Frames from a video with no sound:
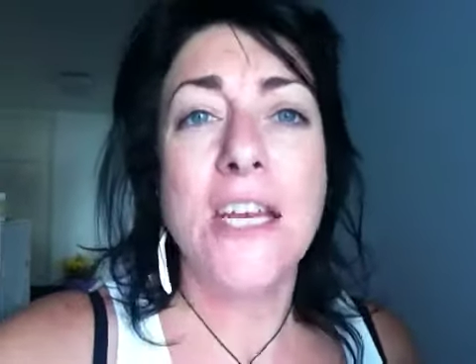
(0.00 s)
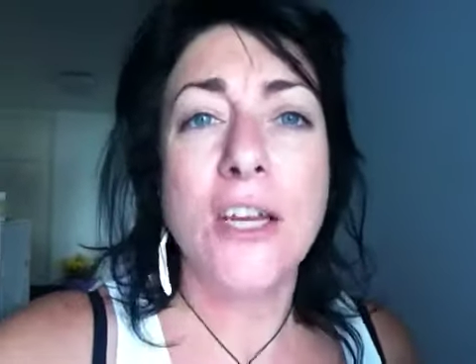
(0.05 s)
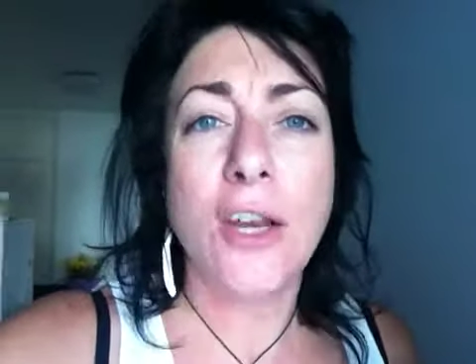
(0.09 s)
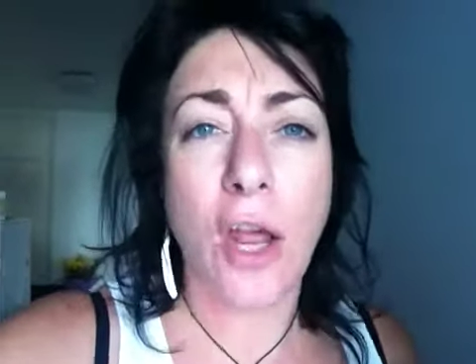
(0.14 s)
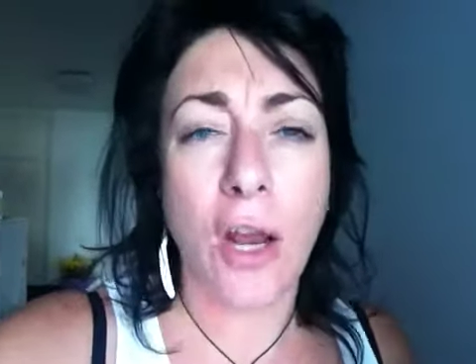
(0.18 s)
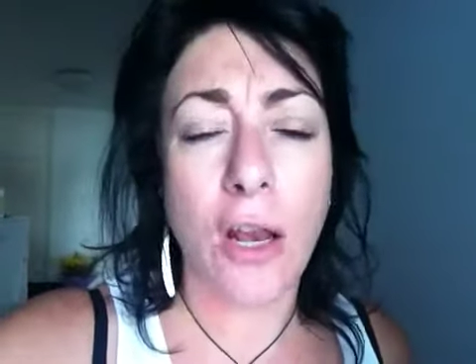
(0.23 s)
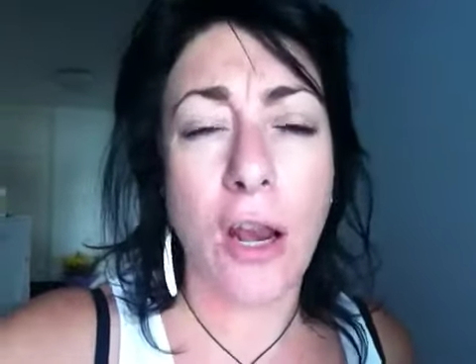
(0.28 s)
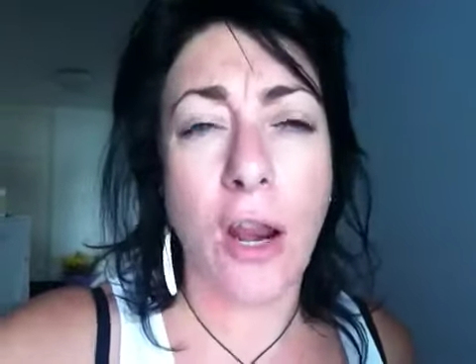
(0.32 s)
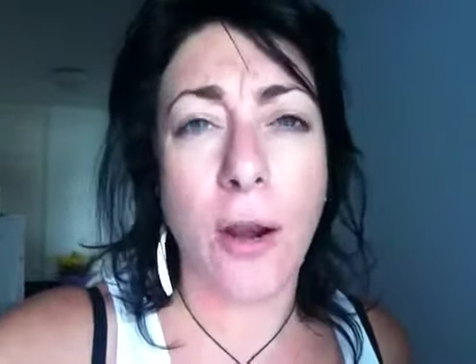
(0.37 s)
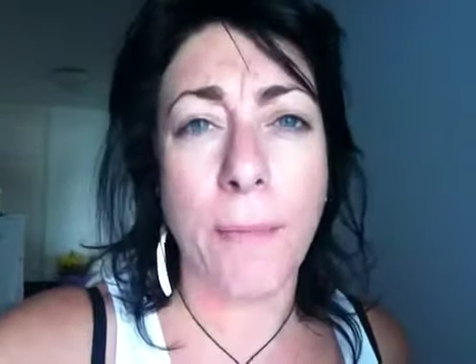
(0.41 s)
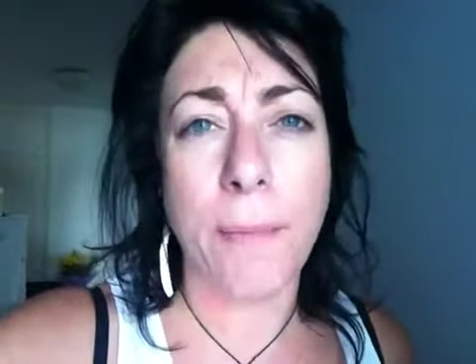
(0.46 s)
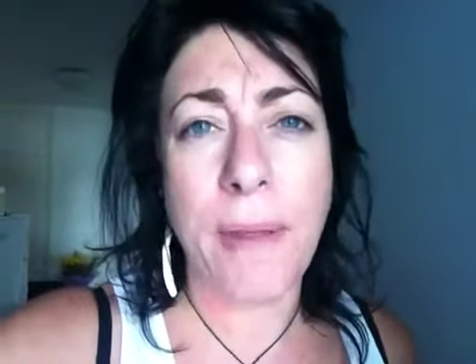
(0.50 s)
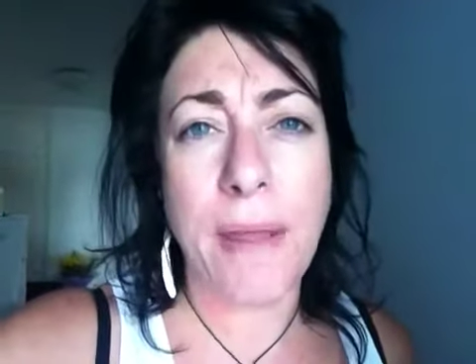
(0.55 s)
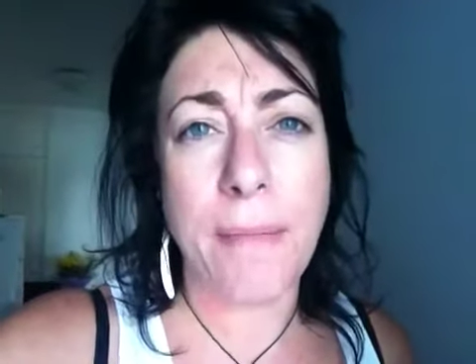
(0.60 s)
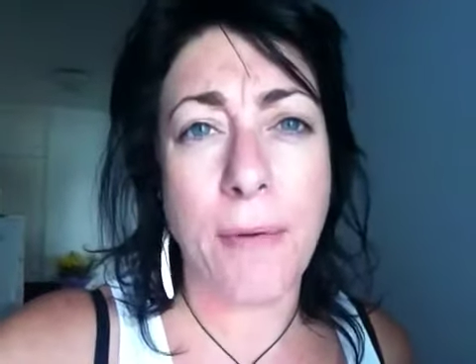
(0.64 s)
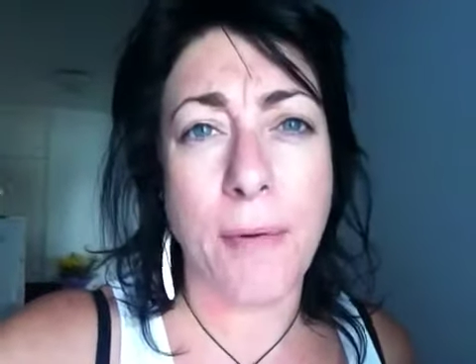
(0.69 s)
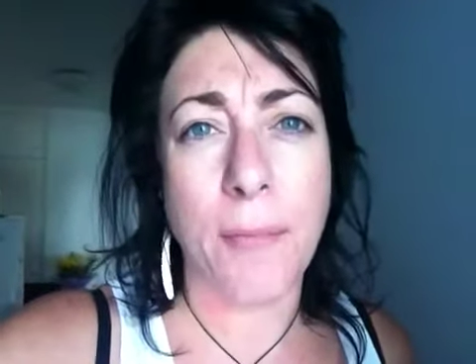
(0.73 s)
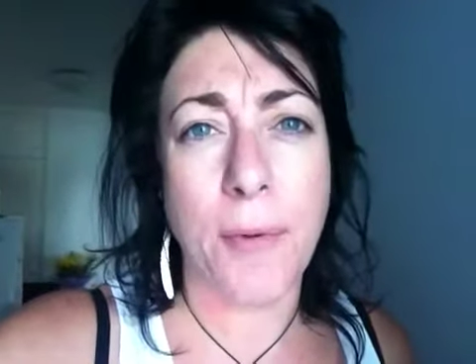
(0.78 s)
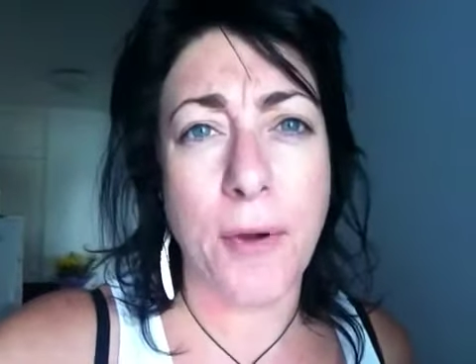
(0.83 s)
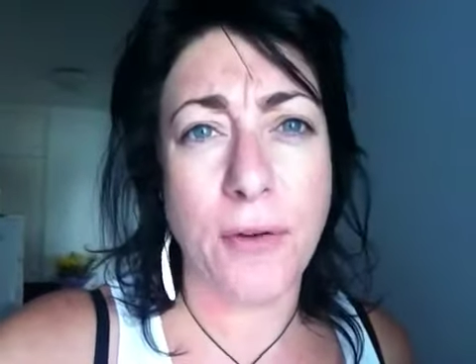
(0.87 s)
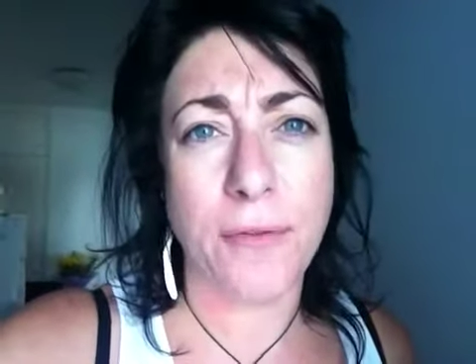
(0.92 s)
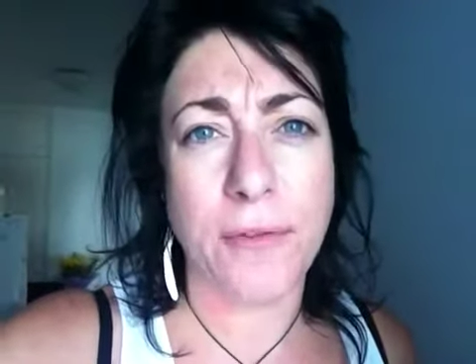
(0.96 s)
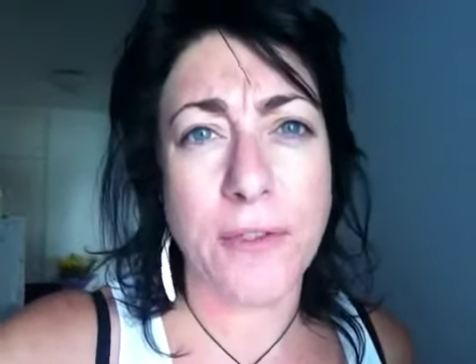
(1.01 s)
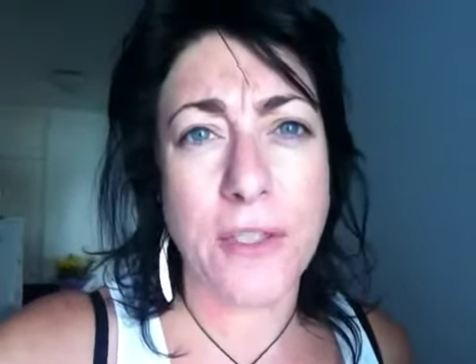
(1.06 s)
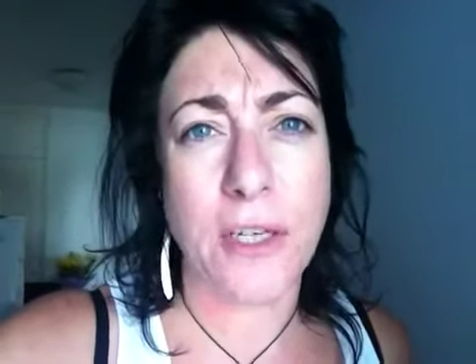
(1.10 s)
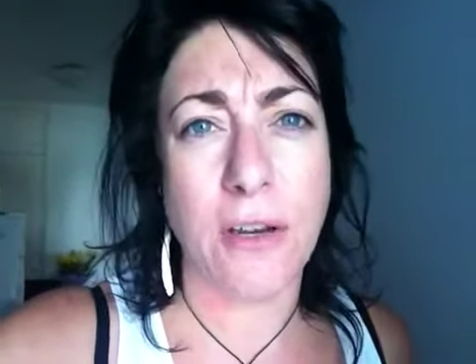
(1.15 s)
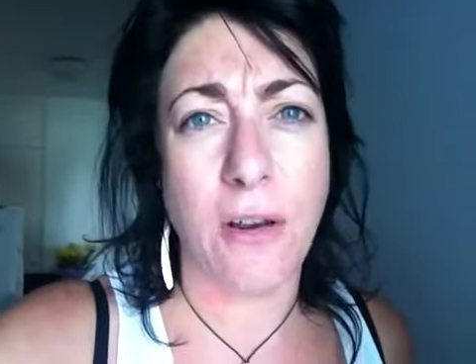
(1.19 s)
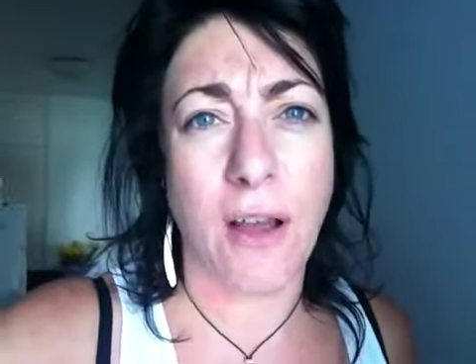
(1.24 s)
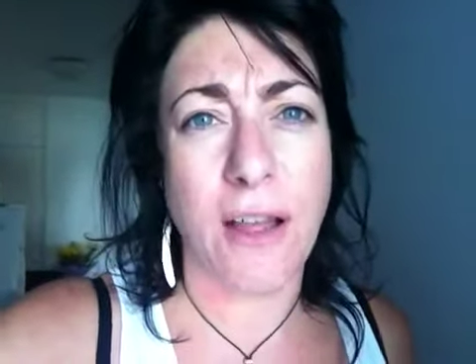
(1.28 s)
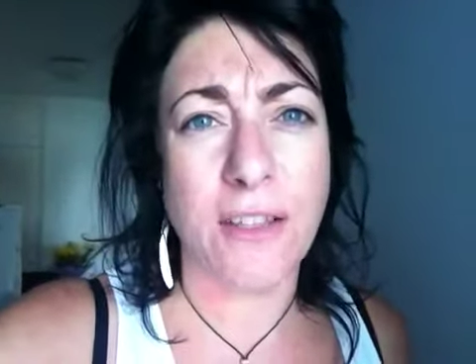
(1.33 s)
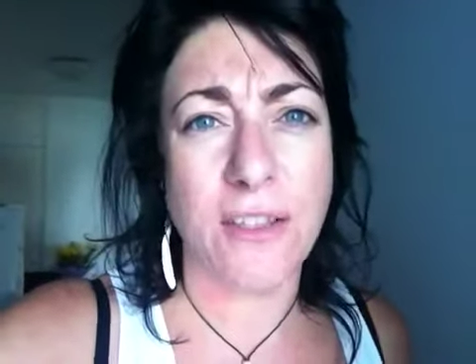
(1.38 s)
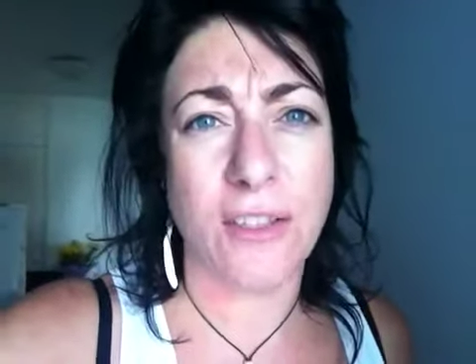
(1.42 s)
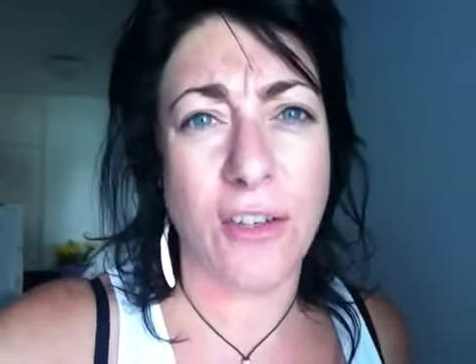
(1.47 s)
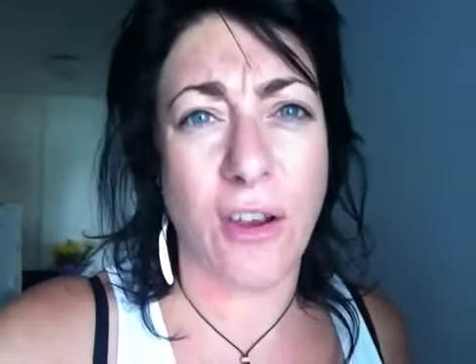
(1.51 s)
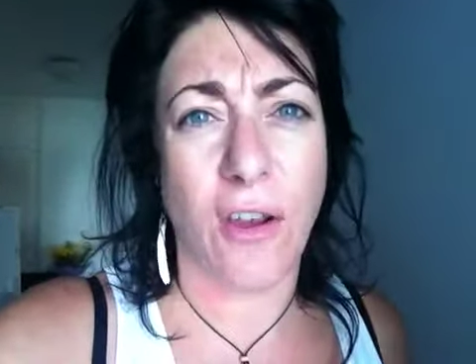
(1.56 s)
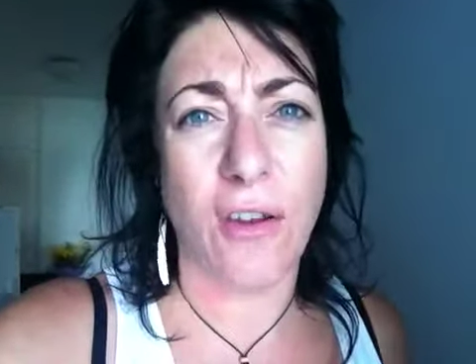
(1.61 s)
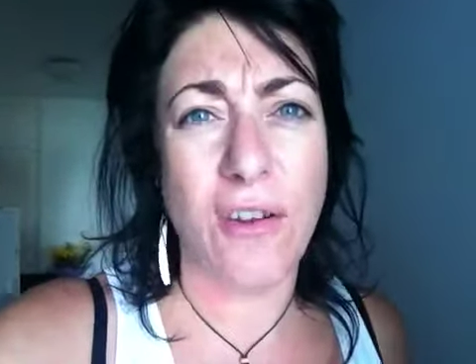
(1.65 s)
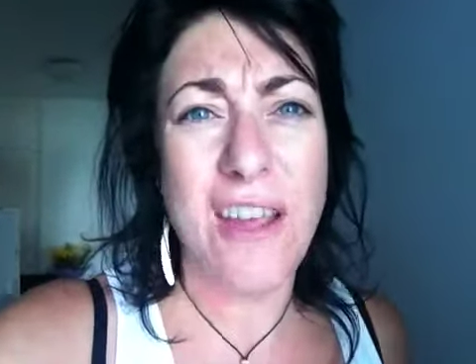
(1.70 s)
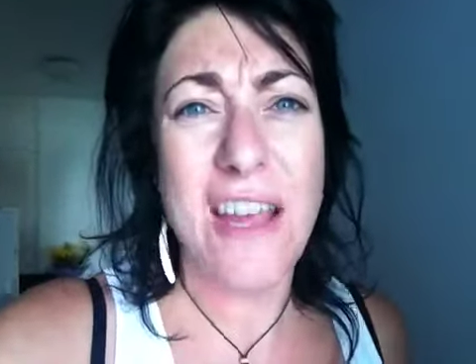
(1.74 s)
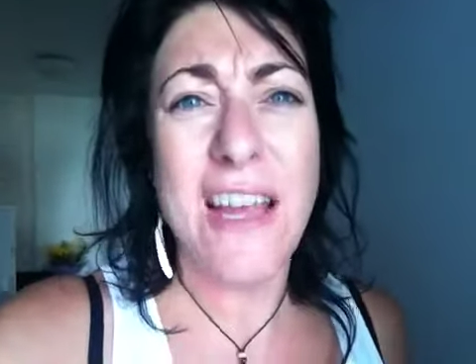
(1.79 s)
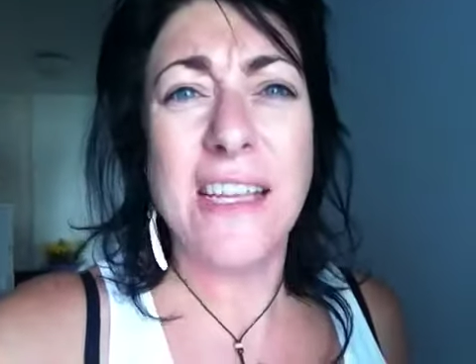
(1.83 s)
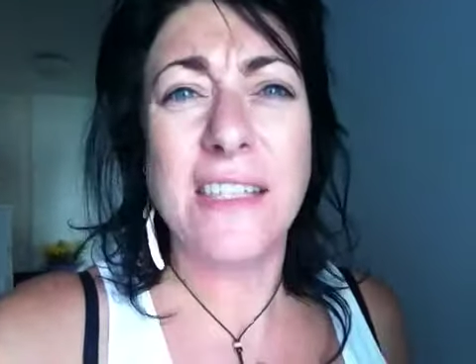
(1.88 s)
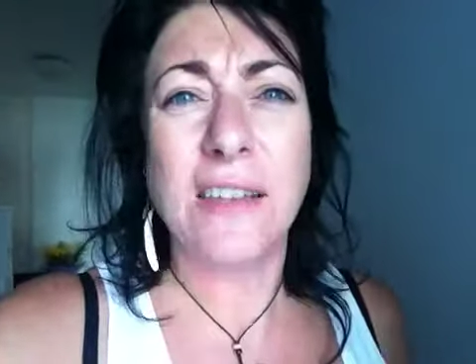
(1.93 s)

Not a lot of people booked for tonight's show,